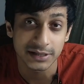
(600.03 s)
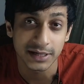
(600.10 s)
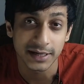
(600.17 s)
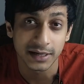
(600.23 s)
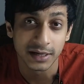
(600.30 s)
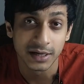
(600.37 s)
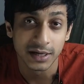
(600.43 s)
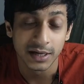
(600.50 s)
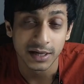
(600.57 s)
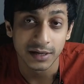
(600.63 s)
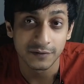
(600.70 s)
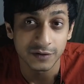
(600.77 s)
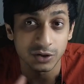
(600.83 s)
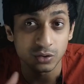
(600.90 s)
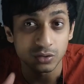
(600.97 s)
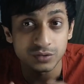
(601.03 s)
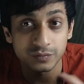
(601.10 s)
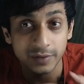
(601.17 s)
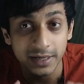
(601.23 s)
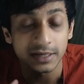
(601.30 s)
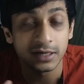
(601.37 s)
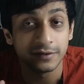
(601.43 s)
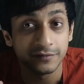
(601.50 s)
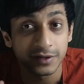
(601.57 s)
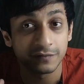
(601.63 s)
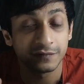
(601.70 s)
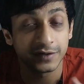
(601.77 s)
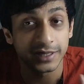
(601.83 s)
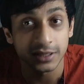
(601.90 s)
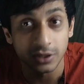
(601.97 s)
if it goes viral, even if
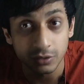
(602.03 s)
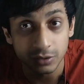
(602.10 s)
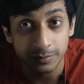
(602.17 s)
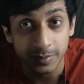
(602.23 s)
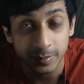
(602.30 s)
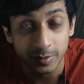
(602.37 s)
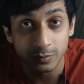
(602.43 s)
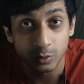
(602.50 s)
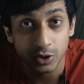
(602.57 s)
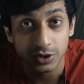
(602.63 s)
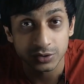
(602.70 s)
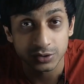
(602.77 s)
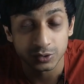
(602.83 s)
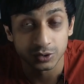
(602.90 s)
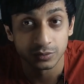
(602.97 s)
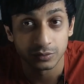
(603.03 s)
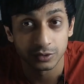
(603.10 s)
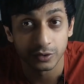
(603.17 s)
10,000 people watch, so you're getting